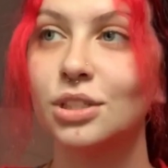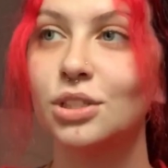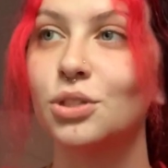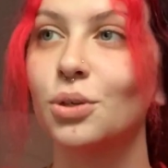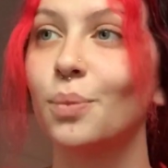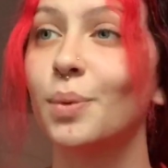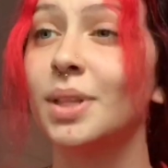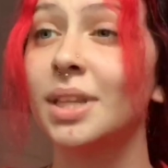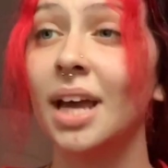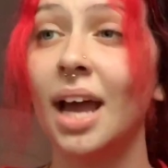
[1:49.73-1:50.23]
So
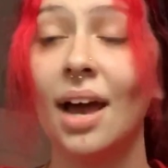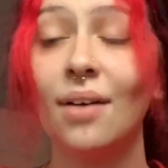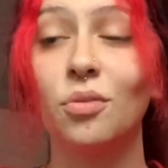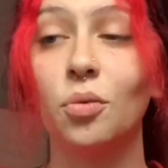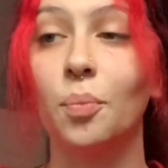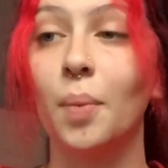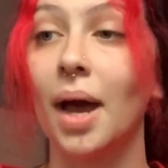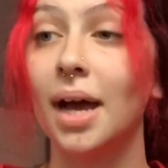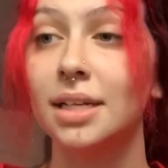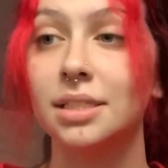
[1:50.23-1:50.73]
when they have a
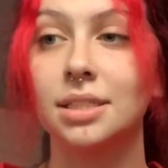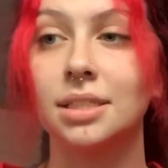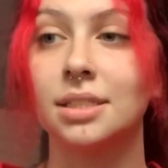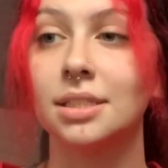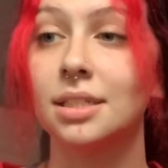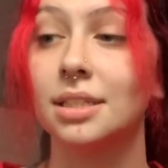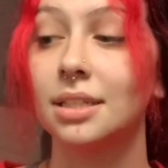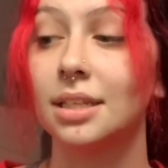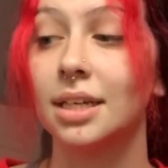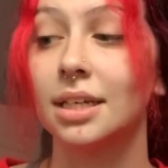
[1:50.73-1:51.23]
passion,
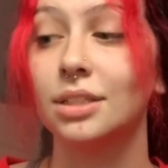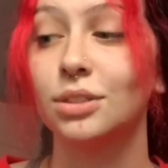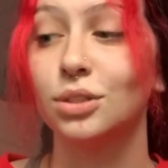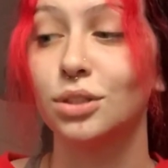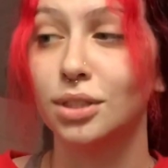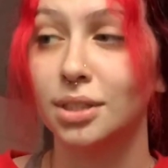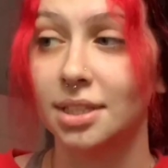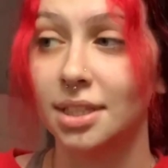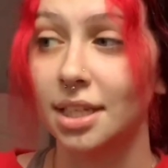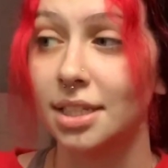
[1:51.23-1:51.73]
they're like,
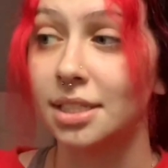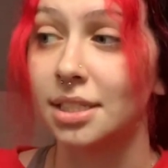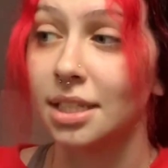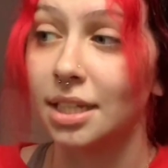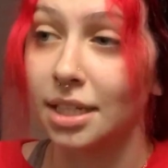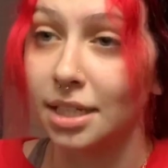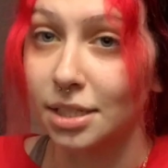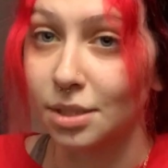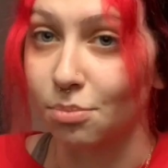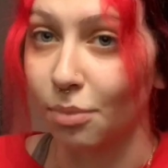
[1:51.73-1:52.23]
this
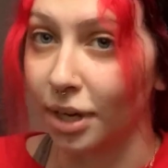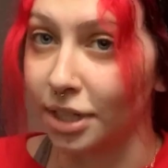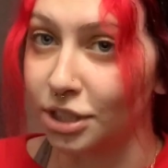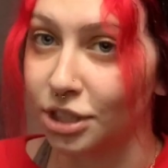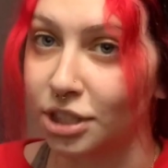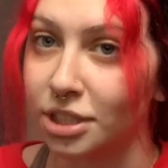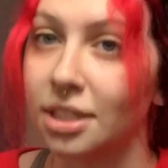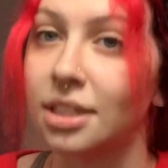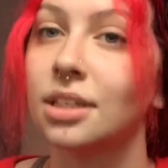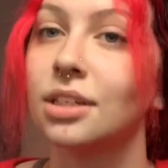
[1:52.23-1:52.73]
is my
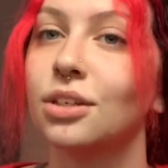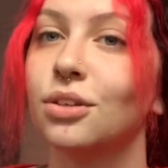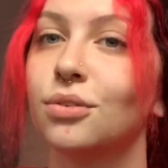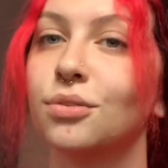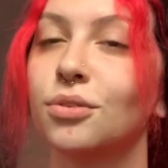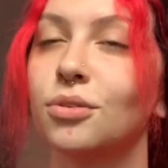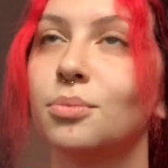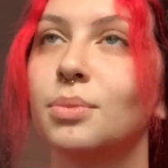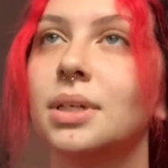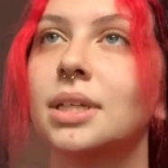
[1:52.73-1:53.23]
shit, you
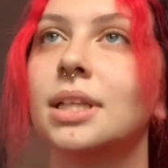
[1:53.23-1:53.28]
feel me?